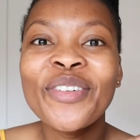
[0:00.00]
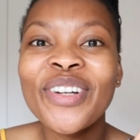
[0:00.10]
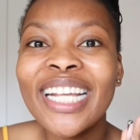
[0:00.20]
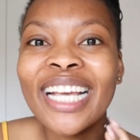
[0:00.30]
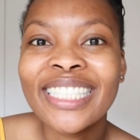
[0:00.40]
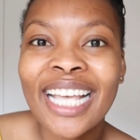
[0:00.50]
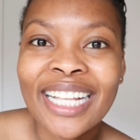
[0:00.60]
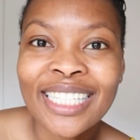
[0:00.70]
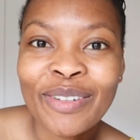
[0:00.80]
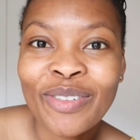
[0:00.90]
Really
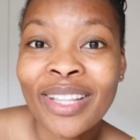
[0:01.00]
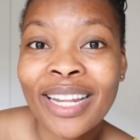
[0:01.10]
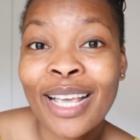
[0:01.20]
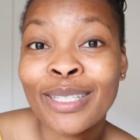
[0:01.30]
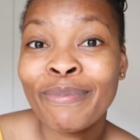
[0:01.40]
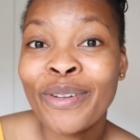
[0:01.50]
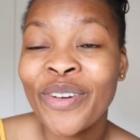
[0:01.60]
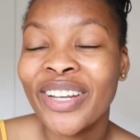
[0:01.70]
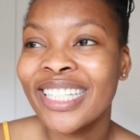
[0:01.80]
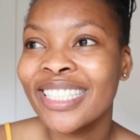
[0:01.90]
excited for that
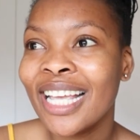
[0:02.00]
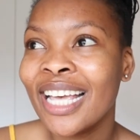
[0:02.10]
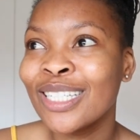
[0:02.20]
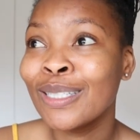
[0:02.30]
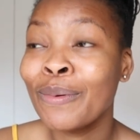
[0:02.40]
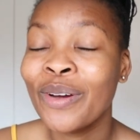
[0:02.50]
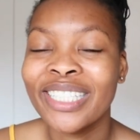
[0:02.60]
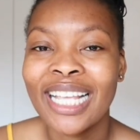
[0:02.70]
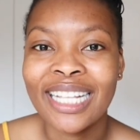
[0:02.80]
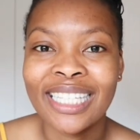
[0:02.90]
experience, and super
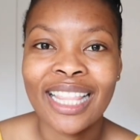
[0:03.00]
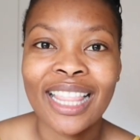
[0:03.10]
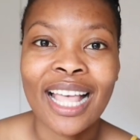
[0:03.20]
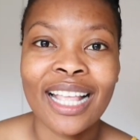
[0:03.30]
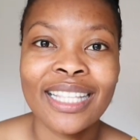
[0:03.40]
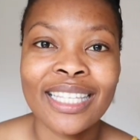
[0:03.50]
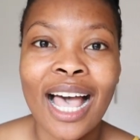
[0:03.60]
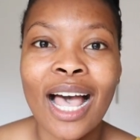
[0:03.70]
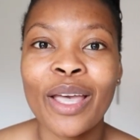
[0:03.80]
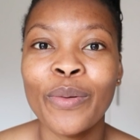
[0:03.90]
excited that
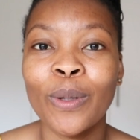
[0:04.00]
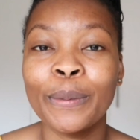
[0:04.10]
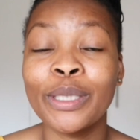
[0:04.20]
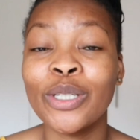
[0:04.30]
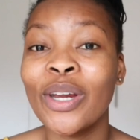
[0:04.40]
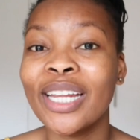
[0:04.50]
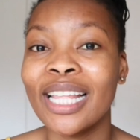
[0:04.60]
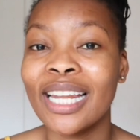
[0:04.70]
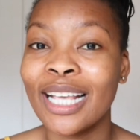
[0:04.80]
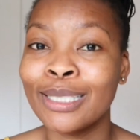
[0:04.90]
I will be
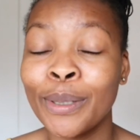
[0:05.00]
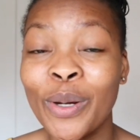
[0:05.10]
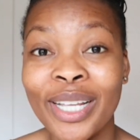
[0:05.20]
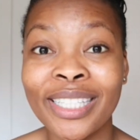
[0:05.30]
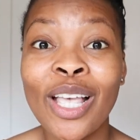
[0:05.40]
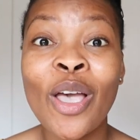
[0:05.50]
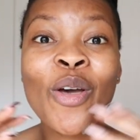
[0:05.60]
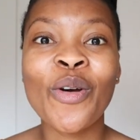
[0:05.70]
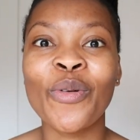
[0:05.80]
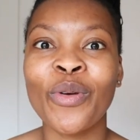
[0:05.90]
sharing that experience
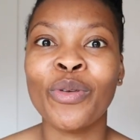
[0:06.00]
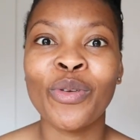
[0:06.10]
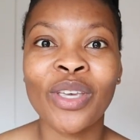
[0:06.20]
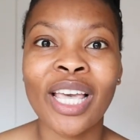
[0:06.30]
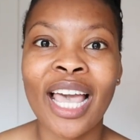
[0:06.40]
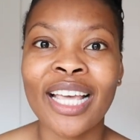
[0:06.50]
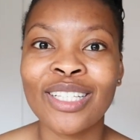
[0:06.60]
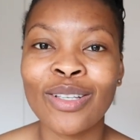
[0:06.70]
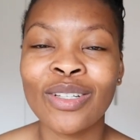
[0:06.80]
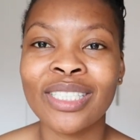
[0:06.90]
with you
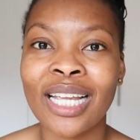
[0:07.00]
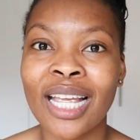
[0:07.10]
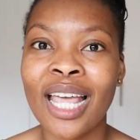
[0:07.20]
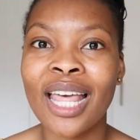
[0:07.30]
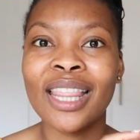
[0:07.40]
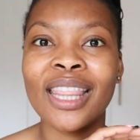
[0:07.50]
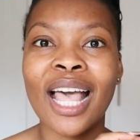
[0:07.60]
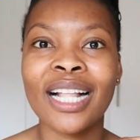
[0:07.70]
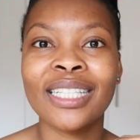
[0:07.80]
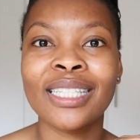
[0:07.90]
guys. So yeah,
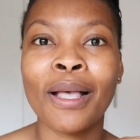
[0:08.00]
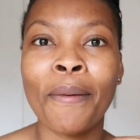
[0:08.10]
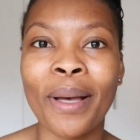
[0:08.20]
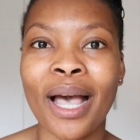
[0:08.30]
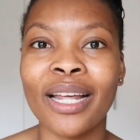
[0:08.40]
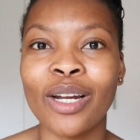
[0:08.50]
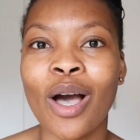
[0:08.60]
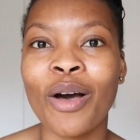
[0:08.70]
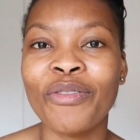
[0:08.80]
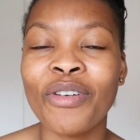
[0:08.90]
that part
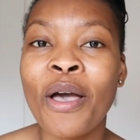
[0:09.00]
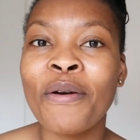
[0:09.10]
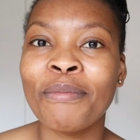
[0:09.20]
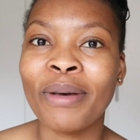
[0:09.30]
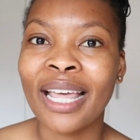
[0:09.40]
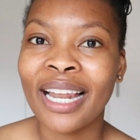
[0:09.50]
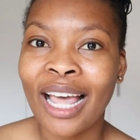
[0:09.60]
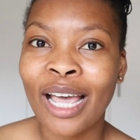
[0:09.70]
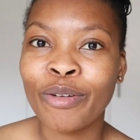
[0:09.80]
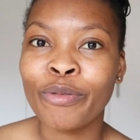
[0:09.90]
of my
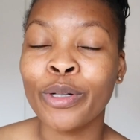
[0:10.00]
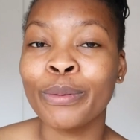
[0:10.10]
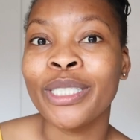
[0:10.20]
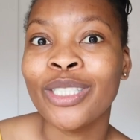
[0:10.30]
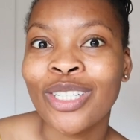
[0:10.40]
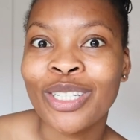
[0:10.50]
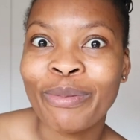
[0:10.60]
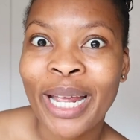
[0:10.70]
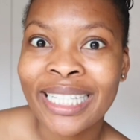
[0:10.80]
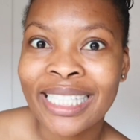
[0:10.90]
life will be
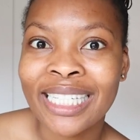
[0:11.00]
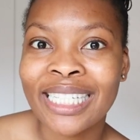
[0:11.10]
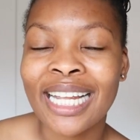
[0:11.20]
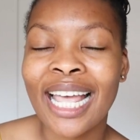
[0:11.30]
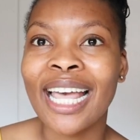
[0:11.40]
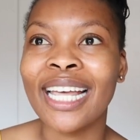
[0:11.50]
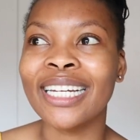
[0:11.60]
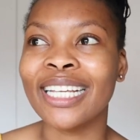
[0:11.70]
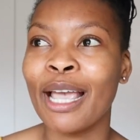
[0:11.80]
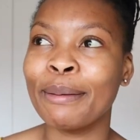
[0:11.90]
documented
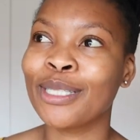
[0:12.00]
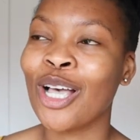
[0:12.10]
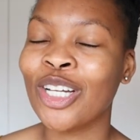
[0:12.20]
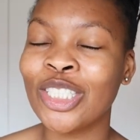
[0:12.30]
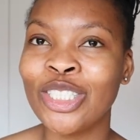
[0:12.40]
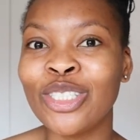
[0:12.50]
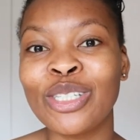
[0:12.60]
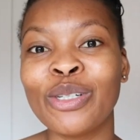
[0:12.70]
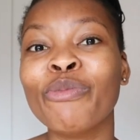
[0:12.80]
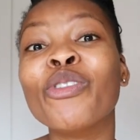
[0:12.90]
and kept on
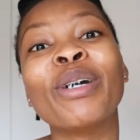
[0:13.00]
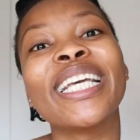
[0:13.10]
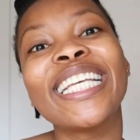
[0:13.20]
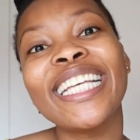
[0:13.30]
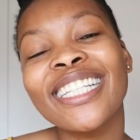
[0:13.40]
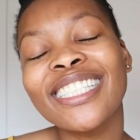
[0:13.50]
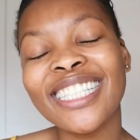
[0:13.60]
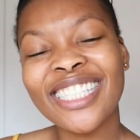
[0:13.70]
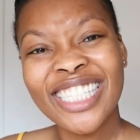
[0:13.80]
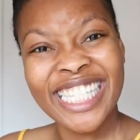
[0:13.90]
YouTube for my kids
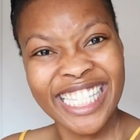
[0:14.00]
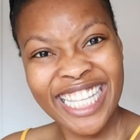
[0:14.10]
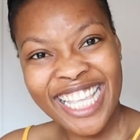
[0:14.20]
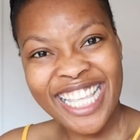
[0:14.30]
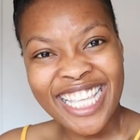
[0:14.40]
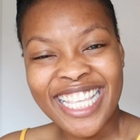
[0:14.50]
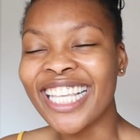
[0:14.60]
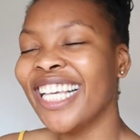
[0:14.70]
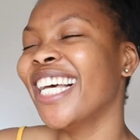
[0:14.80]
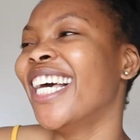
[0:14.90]
to
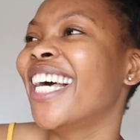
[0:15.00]
see.